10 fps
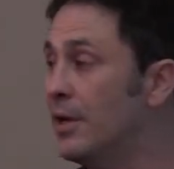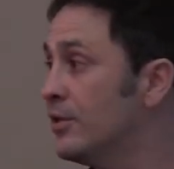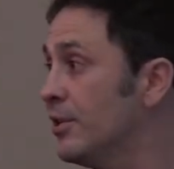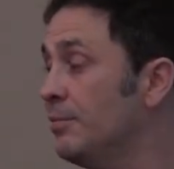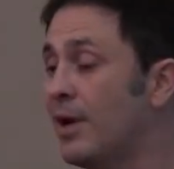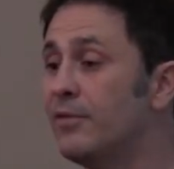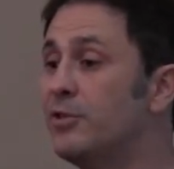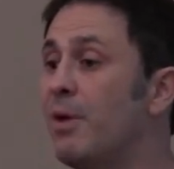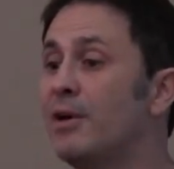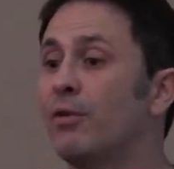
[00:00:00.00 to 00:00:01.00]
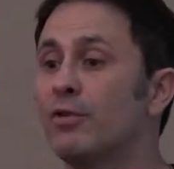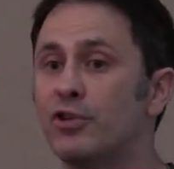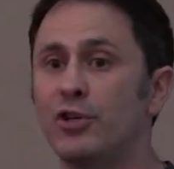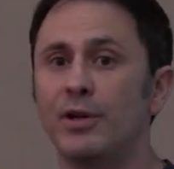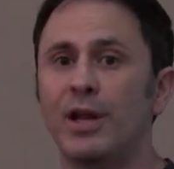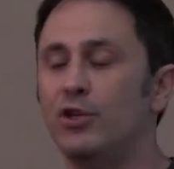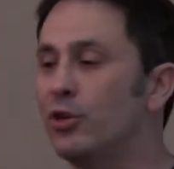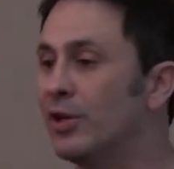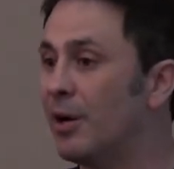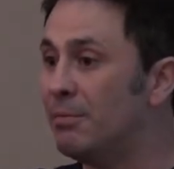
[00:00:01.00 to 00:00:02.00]
Sometimes you might overshoot it and you
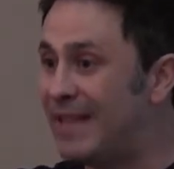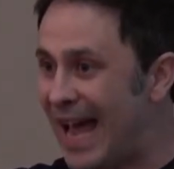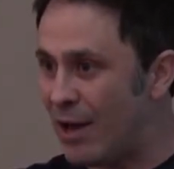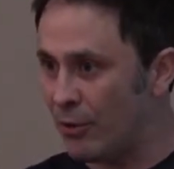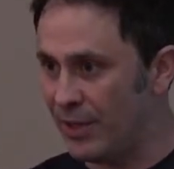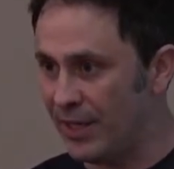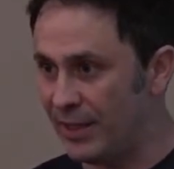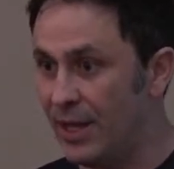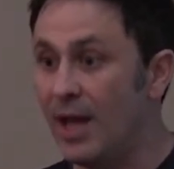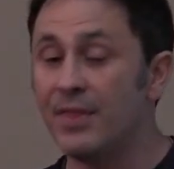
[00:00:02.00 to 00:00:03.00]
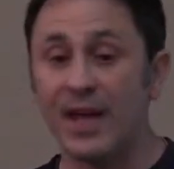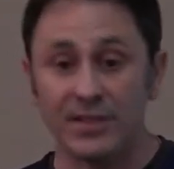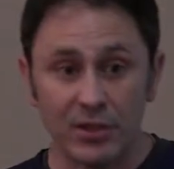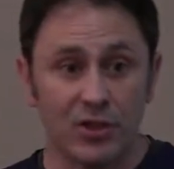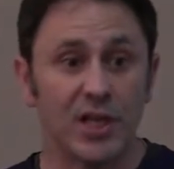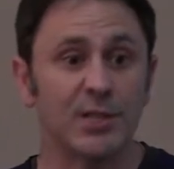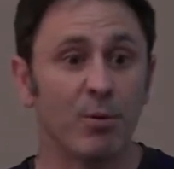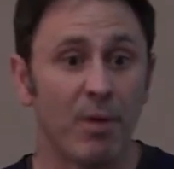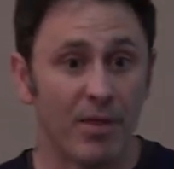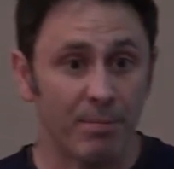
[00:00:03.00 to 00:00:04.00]
can come down on the heat. That's adjustable
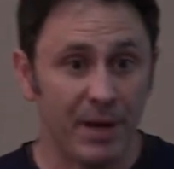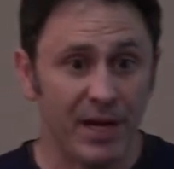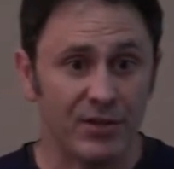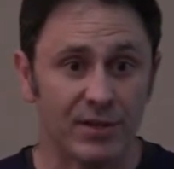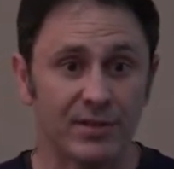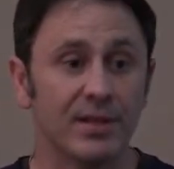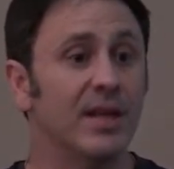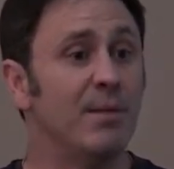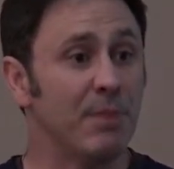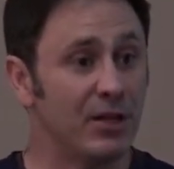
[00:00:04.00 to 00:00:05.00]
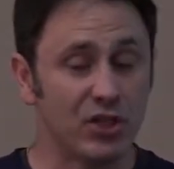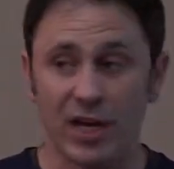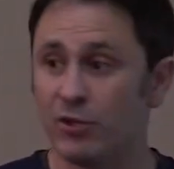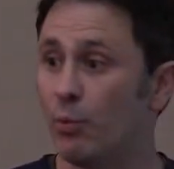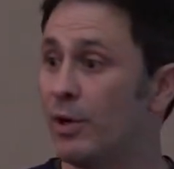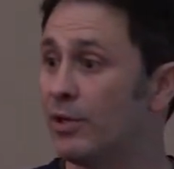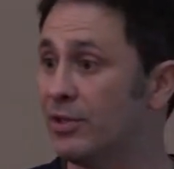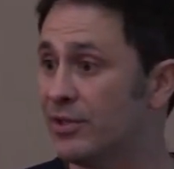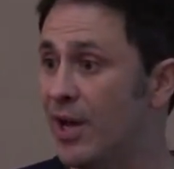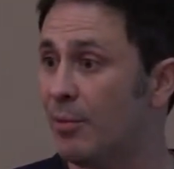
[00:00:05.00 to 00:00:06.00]
by the patients. It may change winter to
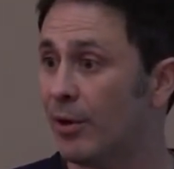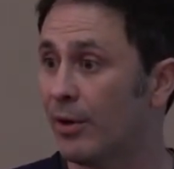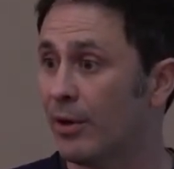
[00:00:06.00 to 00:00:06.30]
summer.